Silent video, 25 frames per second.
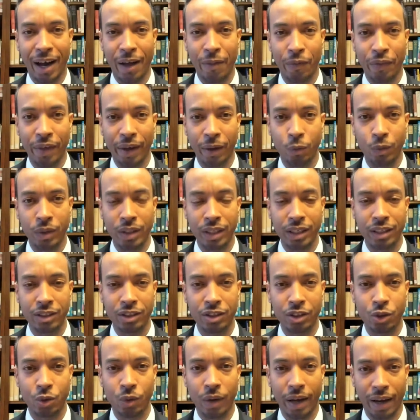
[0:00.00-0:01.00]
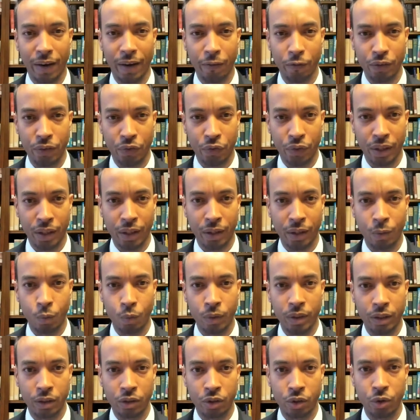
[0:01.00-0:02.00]
And that we need to do
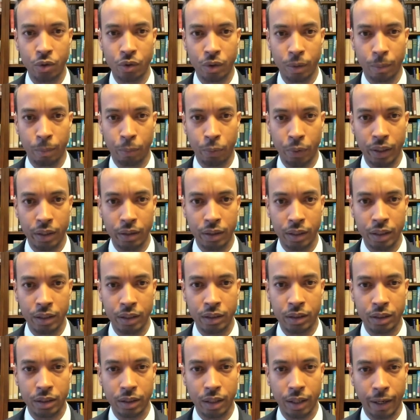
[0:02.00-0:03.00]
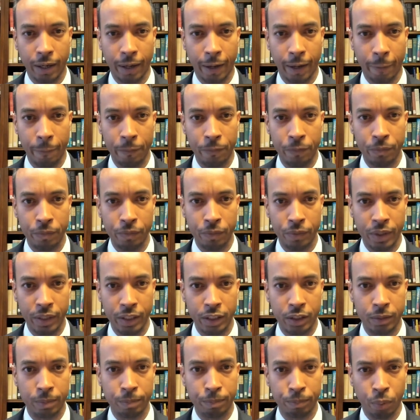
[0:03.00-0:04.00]
everything we can do to bring these
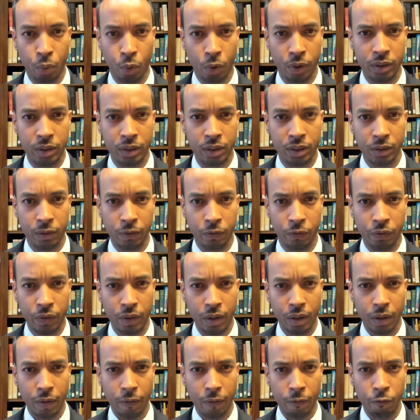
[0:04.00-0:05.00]
points of